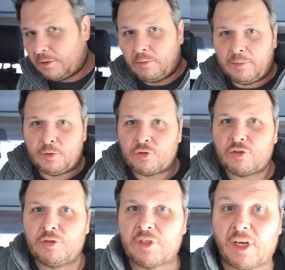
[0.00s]
One more
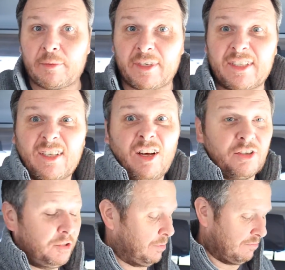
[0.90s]
screw to go, but it is the
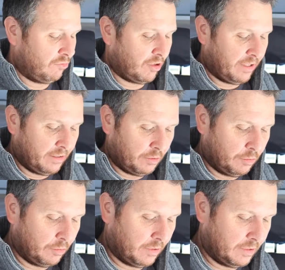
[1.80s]
hardest one, right in the
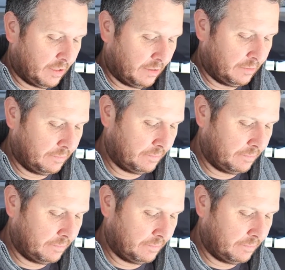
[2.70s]
corner. So